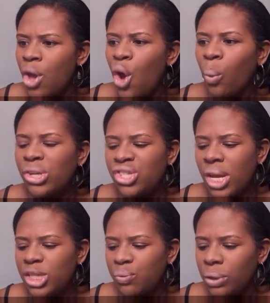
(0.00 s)
which
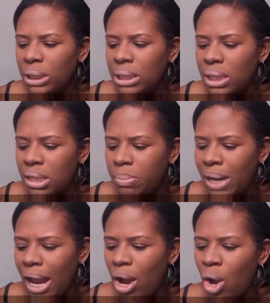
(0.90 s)
tastes really good, but
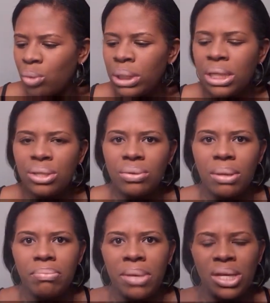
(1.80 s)
I only do the
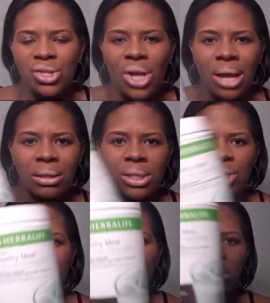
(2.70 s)
mint chocolate
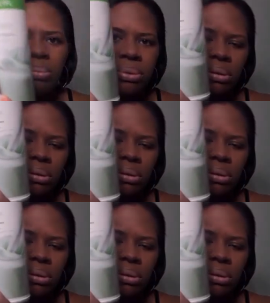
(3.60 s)
chip.